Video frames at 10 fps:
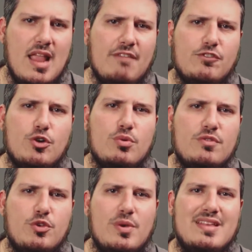After
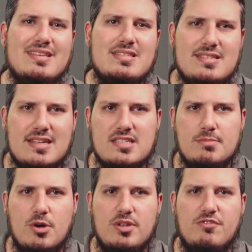reviewing this
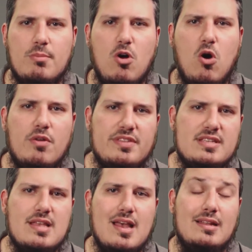testimony from all
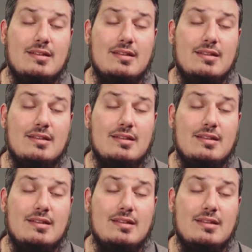these